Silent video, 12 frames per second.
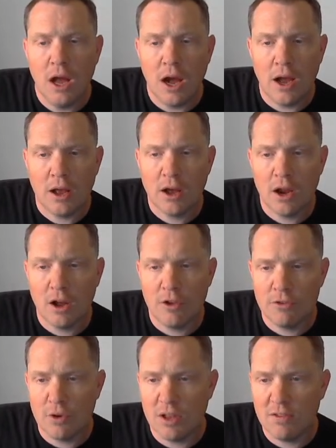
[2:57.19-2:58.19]
Iagon
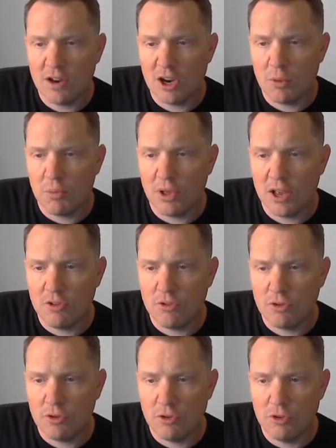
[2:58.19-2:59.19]
also hinted at a plan to
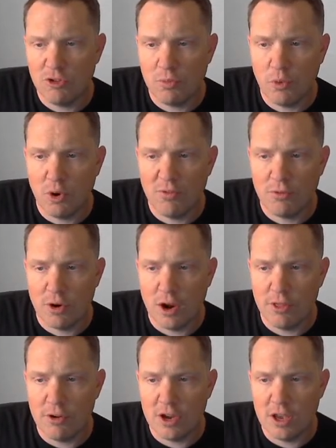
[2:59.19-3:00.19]
include support for
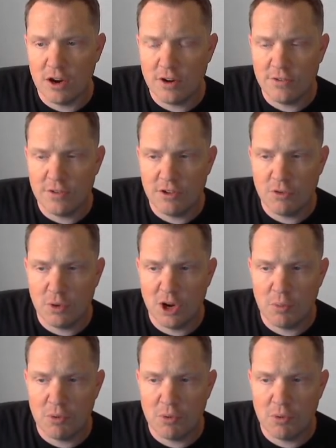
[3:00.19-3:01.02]
other ERC-20